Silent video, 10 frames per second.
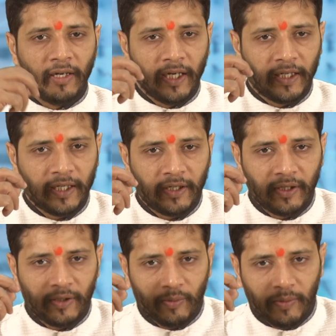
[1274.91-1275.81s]

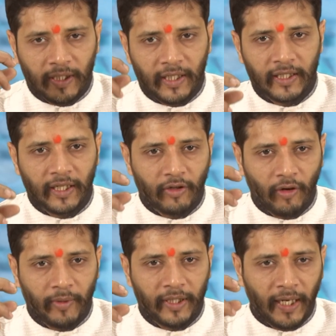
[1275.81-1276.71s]
related to business and
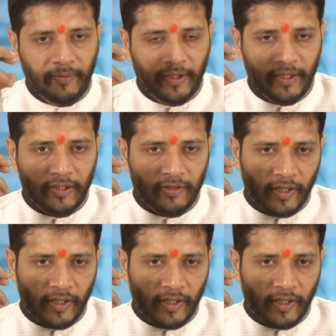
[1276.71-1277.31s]
economic time series